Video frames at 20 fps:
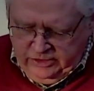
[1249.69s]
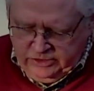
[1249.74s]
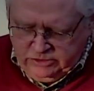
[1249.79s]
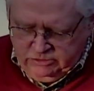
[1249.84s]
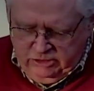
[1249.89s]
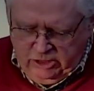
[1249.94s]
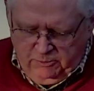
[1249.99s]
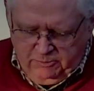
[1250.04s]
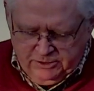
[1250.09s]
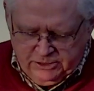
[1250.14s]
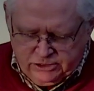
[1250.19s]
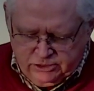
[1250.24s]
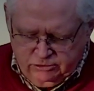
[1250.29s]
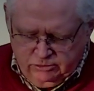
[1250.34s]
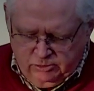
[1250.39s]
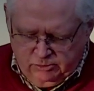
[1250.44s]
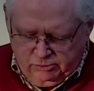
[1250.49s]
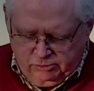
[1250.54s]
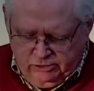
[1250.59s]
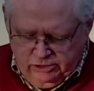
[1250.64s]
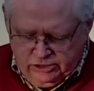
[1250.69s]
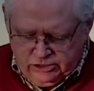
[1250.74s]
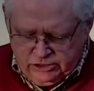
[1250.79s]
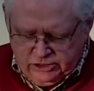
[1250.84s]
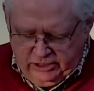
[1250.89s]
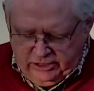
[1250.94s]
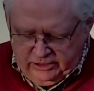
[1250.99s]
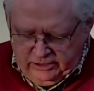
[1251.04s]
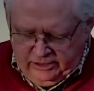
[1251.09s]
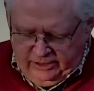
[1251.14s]
So help us to
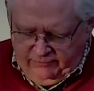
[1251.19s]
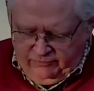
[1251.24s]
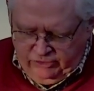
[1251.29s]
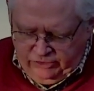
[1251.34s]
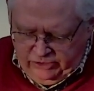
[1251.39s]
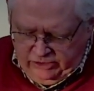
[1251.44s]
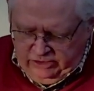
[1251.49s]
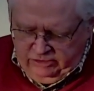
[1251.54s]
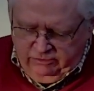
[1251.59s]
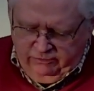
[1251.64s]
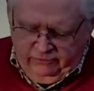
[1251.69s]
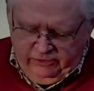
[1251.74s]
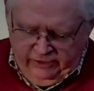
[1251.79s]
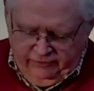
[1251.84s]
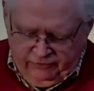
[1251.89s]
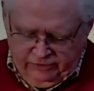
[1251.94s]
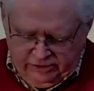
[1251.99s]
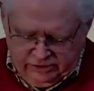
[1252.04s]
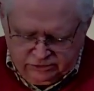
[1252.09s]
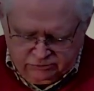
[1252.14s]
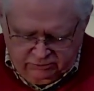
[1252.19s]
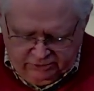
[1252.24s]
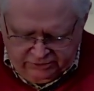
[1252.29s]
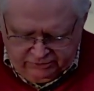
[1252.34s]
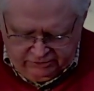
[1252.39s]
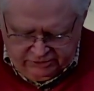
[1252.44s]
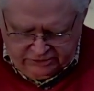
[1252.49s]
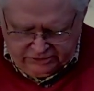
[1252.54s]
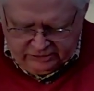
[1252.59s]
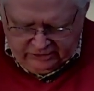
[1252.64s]
appreciate everything you have given us,
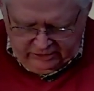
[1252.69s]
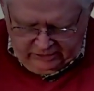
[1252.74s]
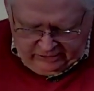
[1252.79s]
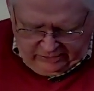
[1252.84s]
whether it's